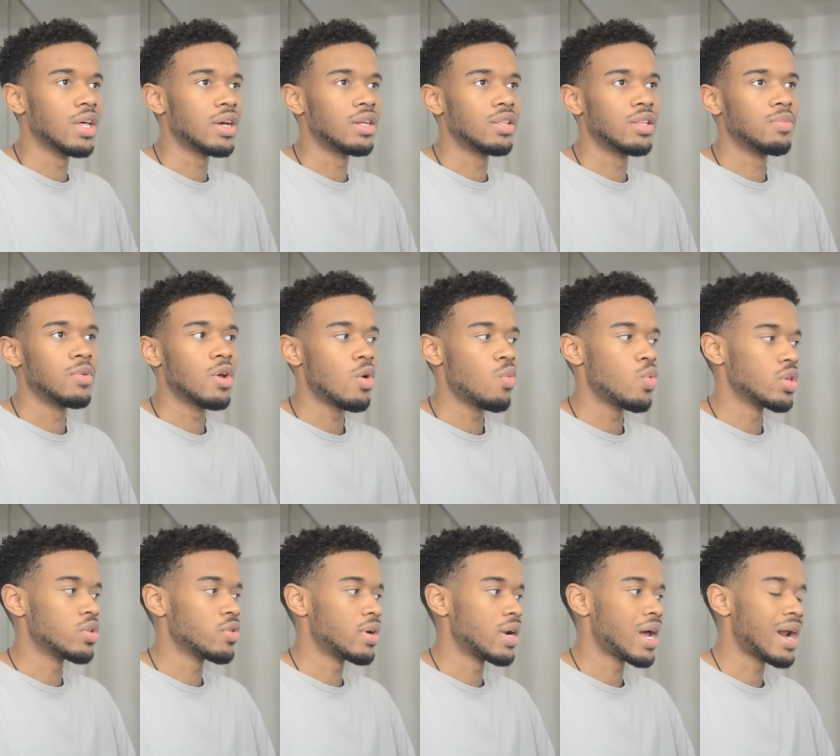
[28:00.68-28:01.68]
and letting them know
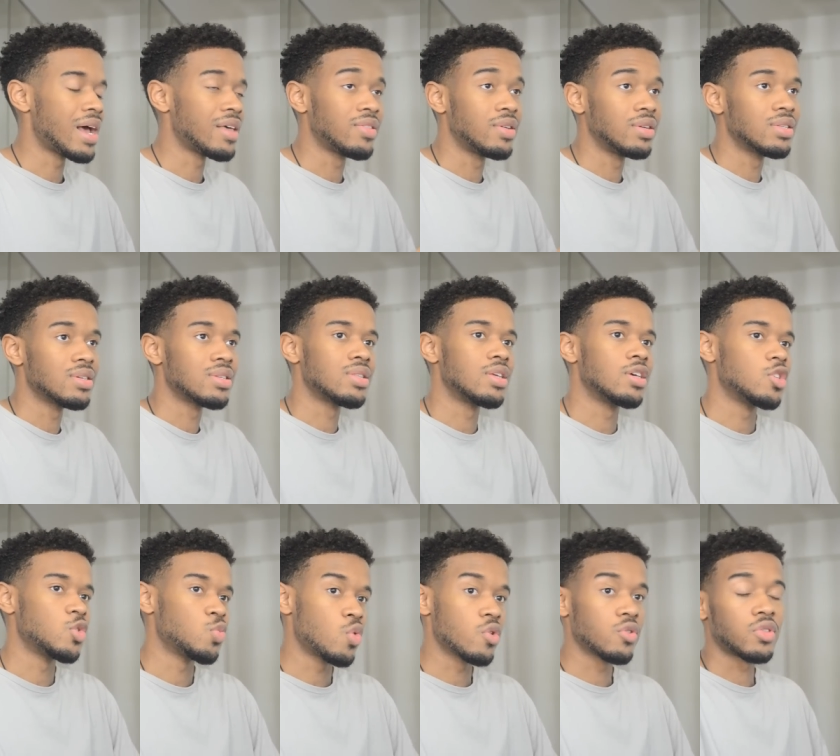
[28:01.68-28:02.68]
whether or not I think this thing
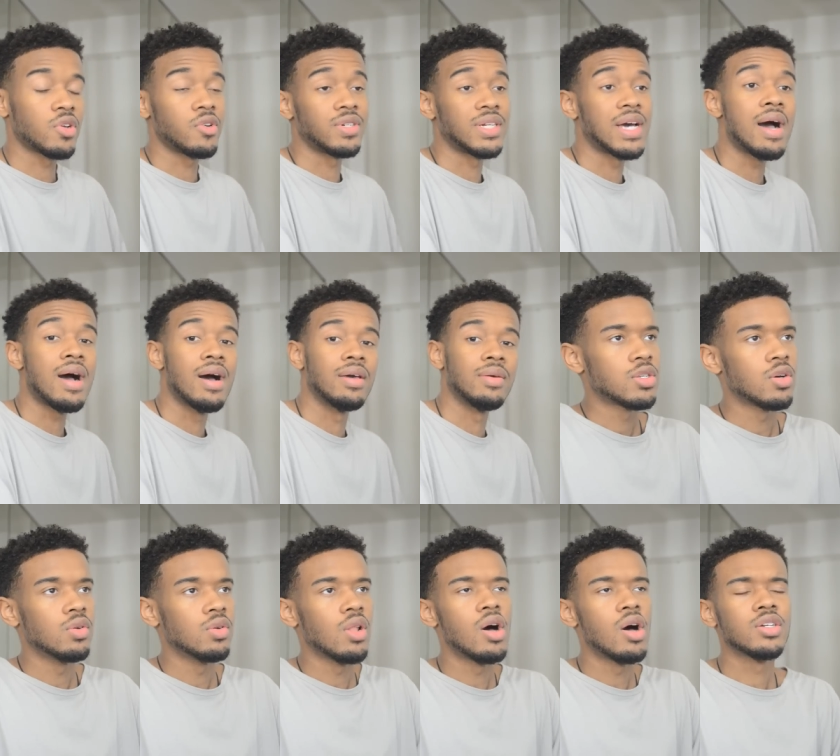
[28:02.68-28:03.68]
is worth their time.
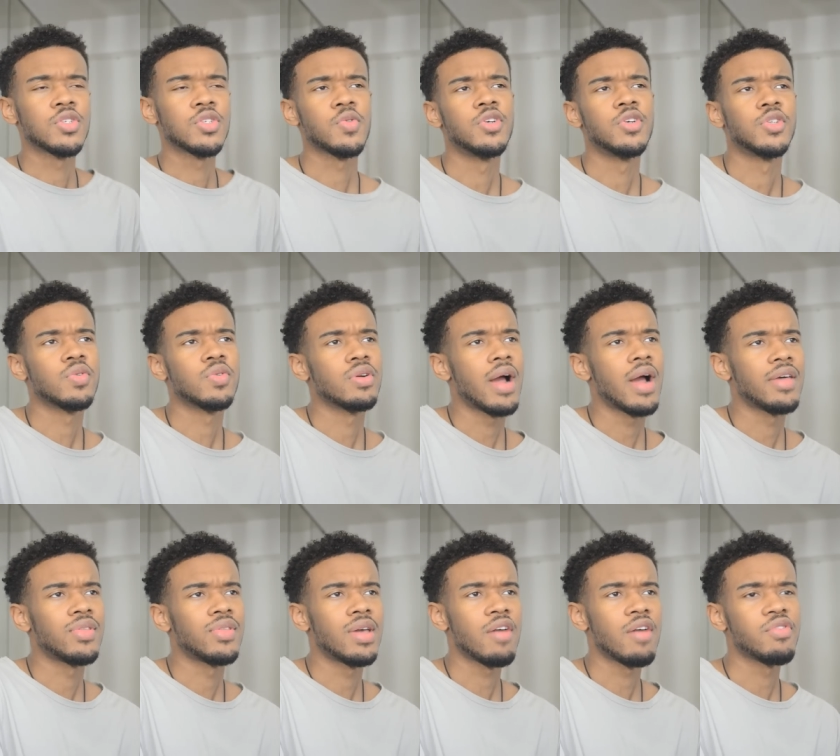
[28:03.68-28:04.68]
So, long story short,
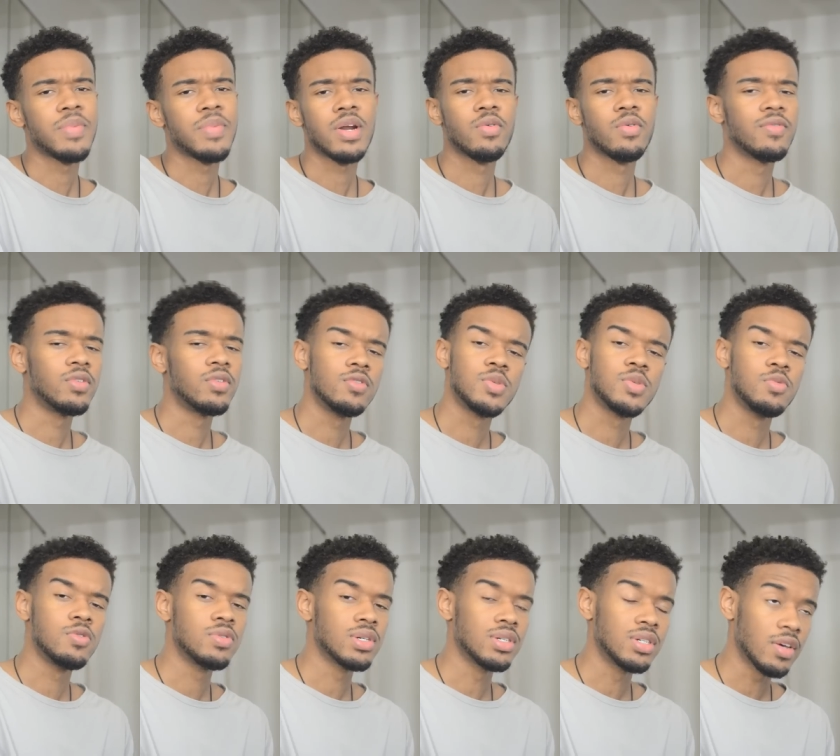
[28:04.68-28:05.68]
I think everybody reviews
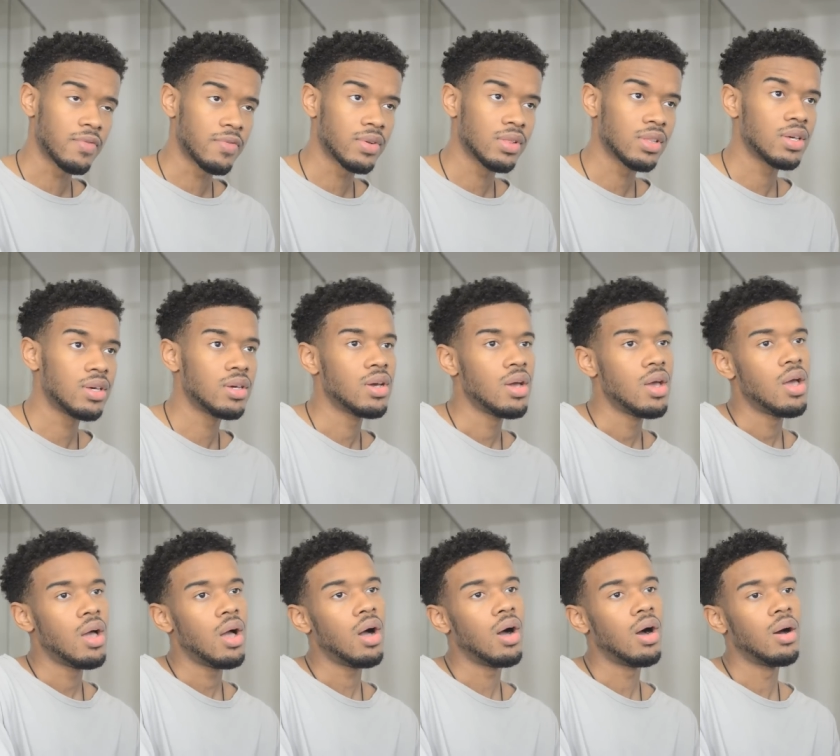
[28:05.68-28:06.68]
music differently.
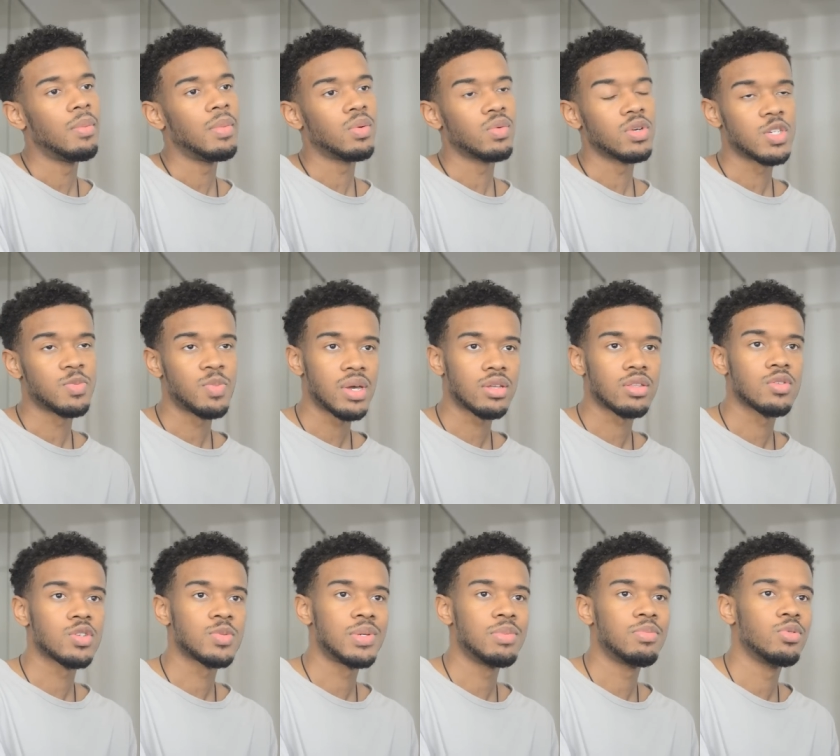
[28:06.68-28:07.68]
Um, and respect
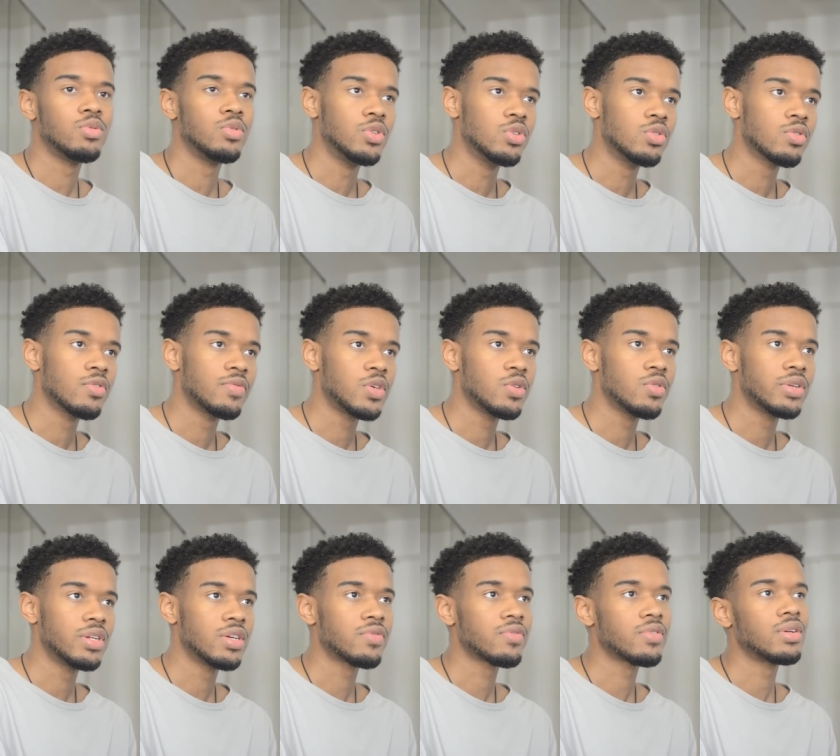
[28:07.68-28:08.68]
those people who do review
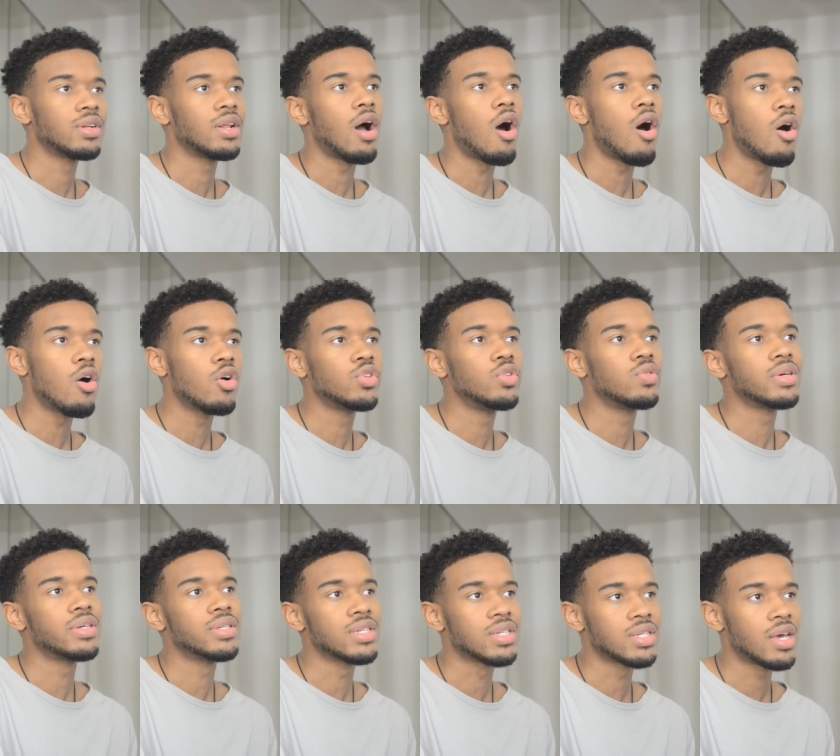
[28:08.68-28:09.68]
it different. All you
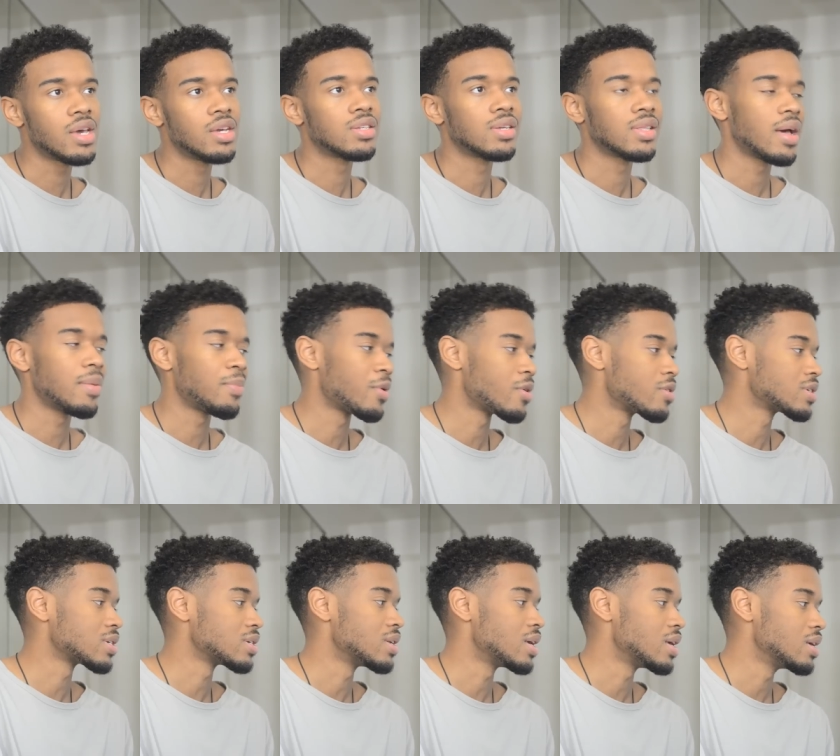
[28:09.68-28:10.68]
can say to that
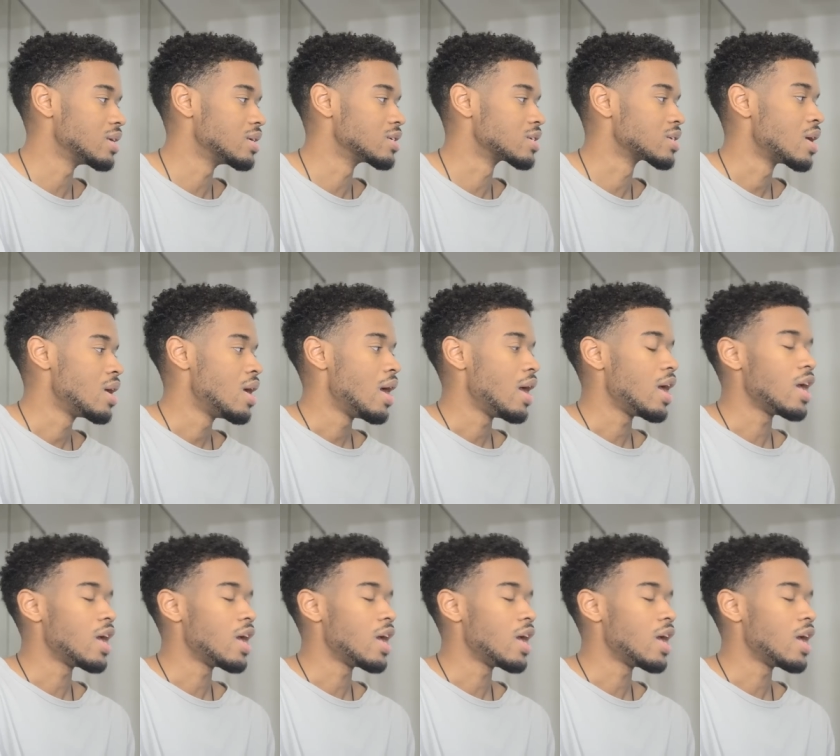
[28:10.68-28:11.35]
person is,